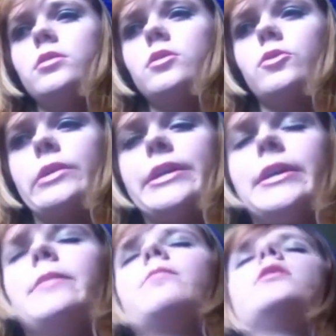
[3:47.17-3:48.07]

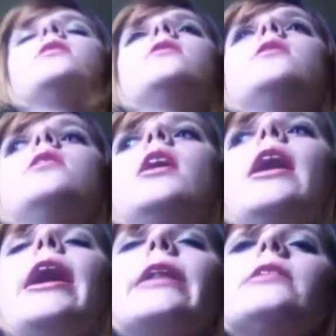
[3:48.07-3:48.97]
Okay.
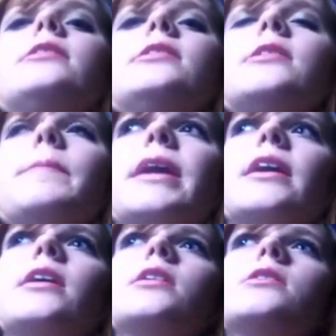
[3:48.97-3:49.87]
I listen to
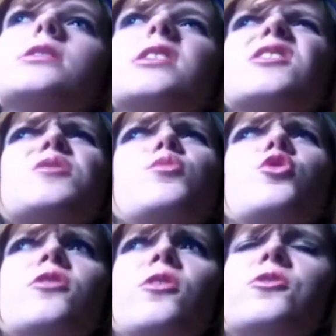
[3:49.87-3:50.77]
bands that are
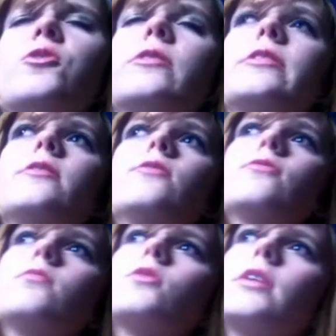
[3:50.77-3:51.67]
more alternative.
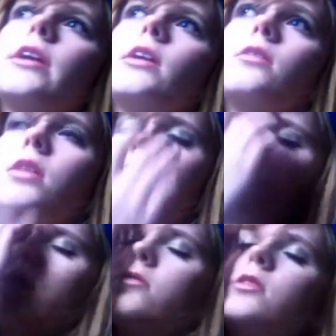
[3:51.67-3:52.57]
Okay, let's
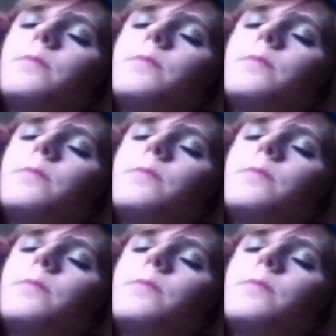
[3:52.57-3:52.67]
use a